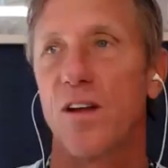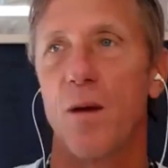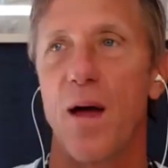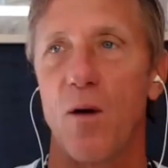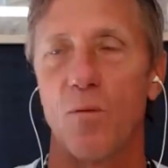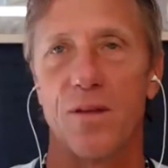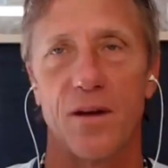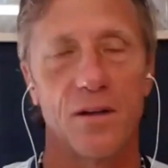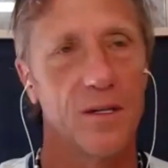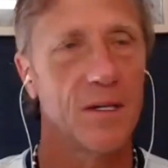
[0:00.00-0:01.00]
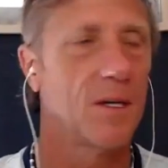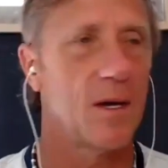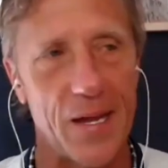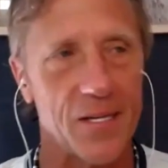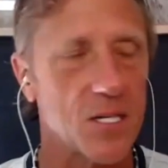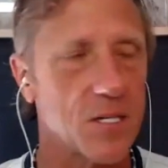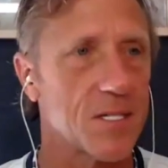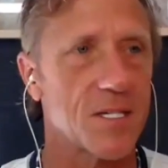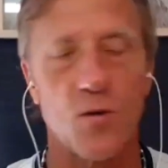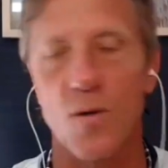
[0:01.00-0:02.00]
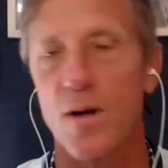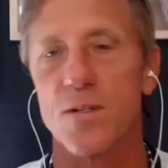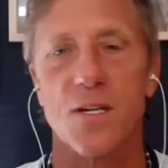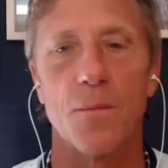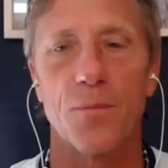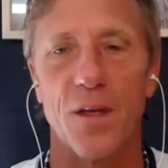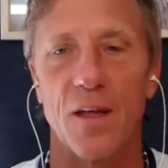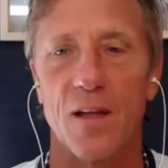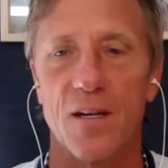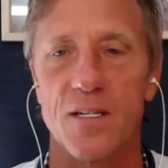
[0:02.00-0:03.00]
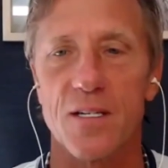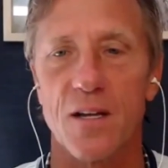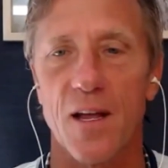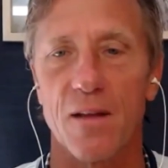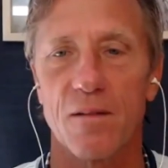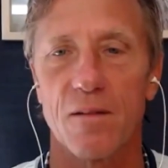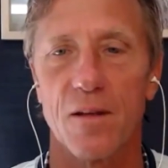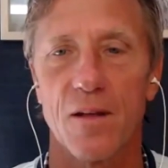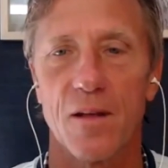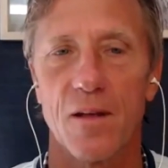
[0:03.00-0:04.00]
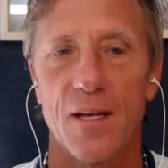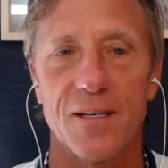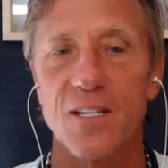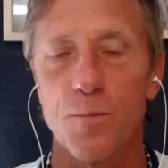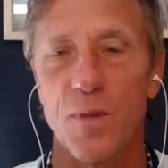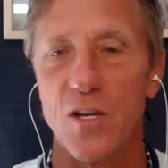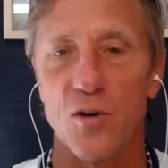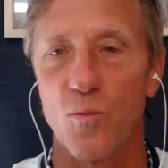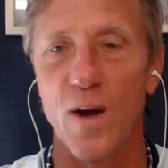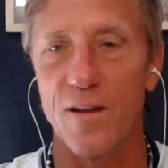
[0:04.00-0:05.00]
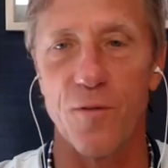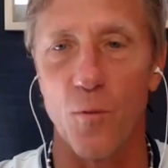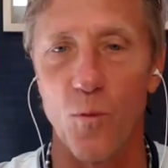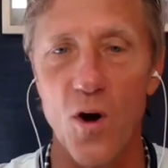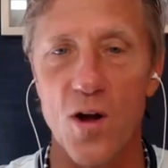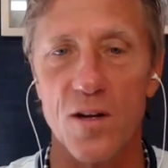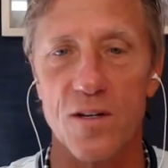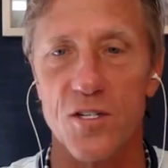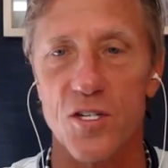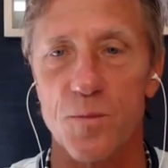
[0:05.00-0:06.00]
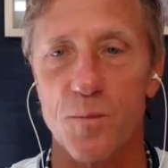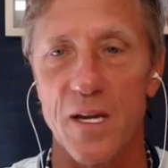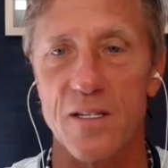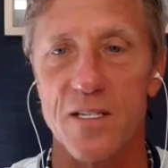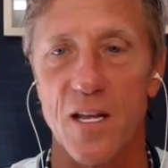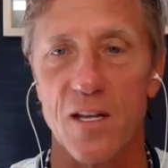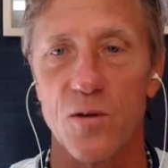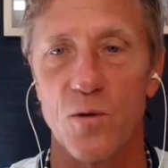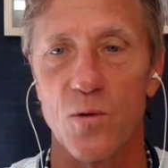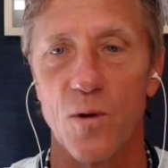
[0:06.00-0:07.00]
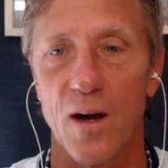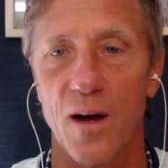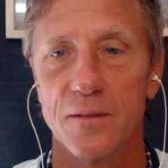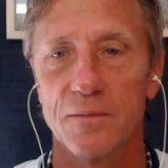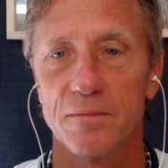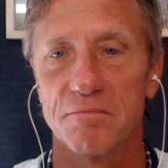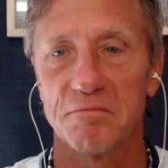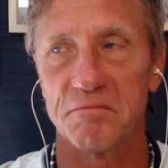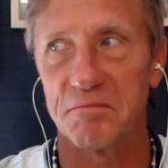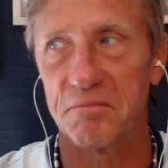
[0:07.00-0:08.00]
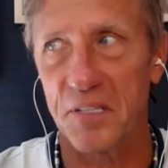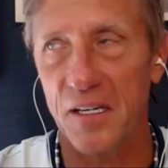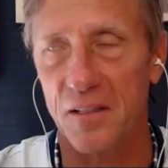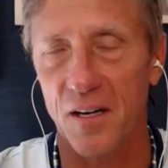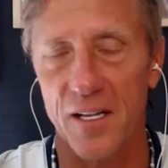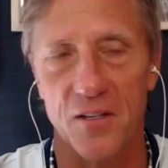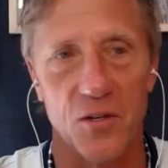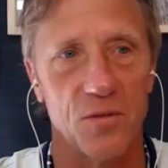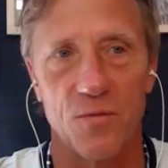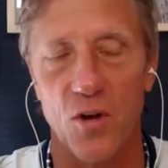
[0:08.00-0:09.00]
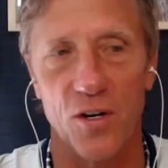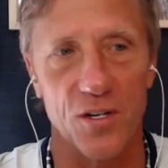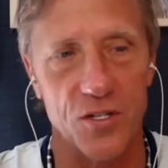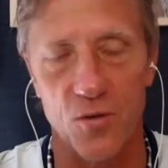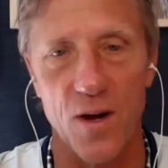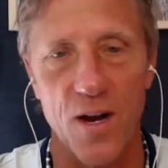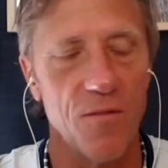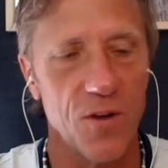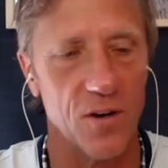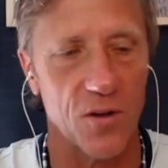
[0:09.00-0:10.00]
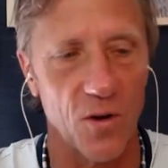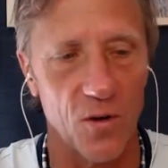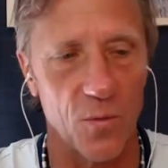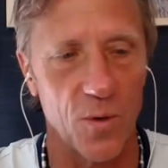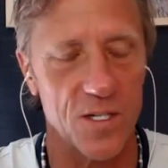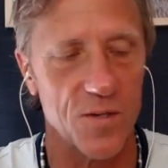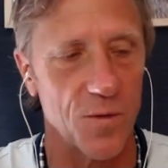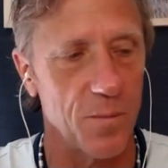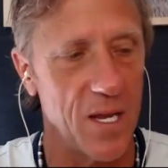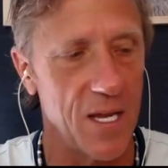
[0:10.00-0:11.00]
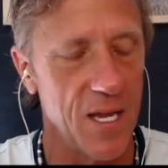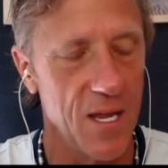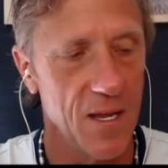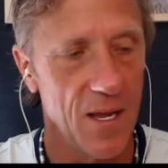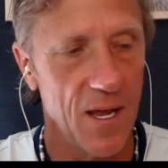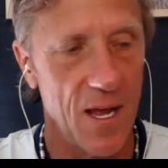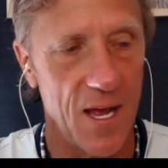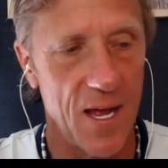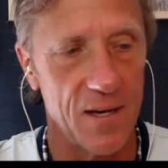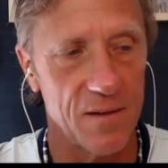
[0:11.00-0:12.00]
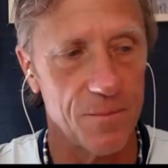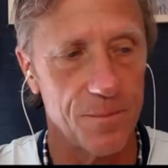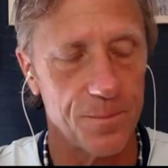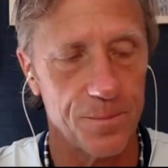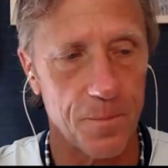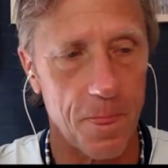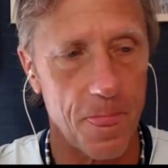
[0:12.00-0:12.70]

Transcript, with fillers: and you come out a bachelor's degree or something, and it's like, it doesn't mean you're ready for work. It just means that you yeah, like you you've got a degree. I've got a girl who works for me, and